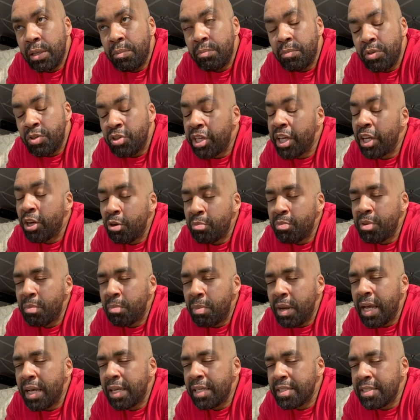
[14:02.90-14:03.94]
you cannot be
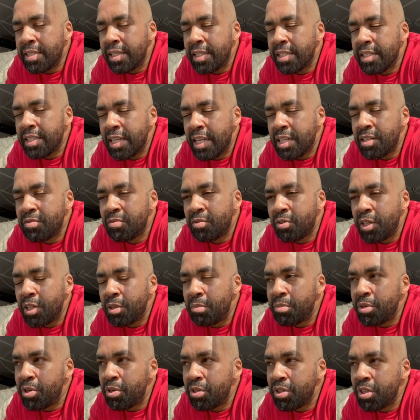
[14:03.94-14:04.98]
black and successful and
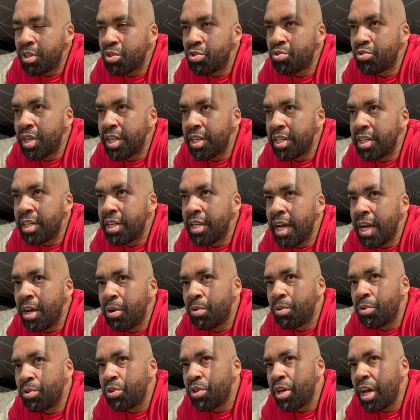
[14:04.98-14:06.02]
be on the straight and
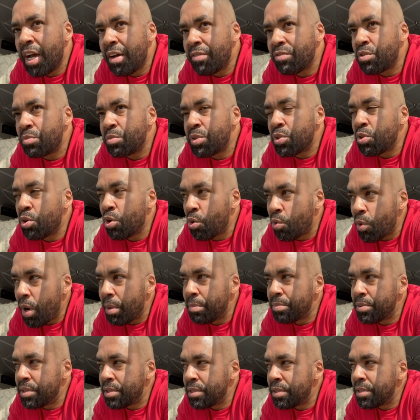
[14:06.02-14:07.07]
narrow. You have to be
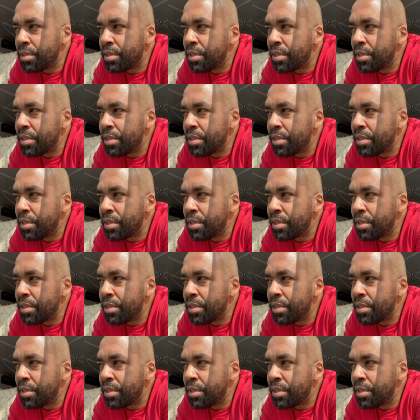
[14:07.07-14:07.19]
corrupt.